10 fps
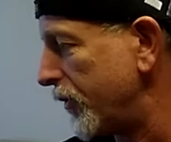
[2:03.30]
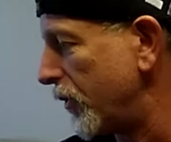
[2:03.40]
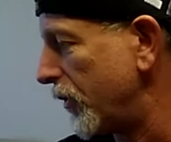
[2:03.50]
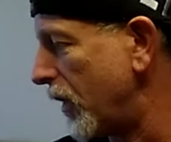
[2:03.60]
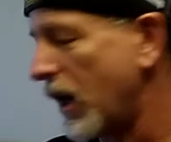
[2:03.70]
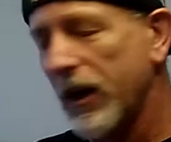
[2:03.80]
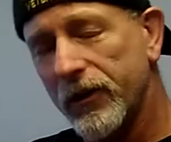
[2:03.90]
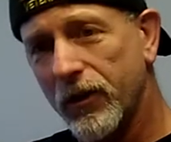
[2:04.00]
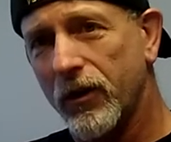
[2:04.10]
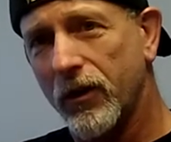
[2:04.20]
of
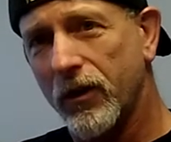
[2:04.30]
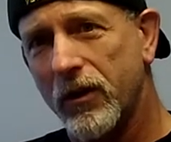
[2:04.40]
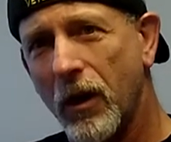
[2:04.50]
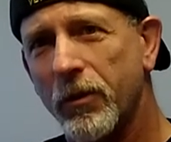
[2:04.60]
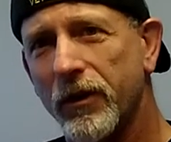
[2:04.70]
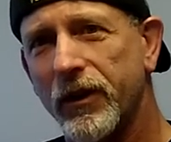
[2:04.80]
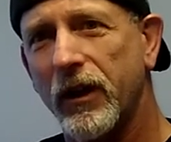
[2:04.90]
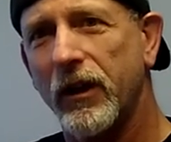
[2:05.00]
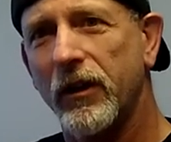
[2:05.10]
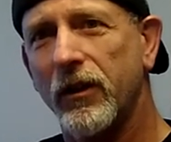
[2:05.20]

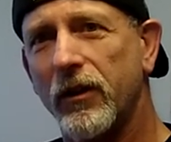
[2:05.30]
the